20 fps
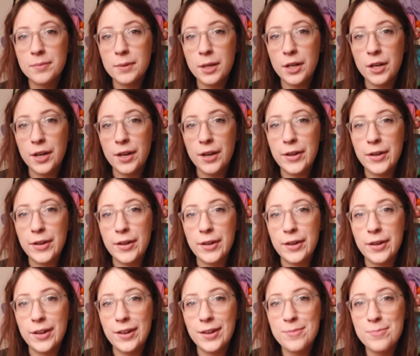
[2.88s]

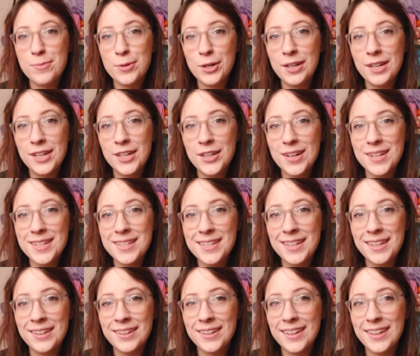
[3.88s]
Good morning,
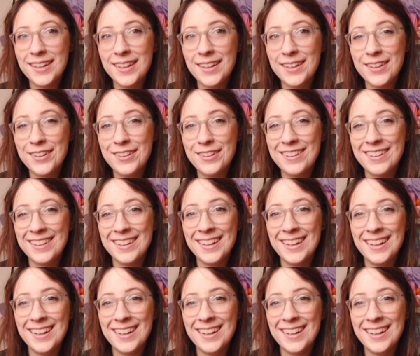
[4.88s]
Krusty Crew.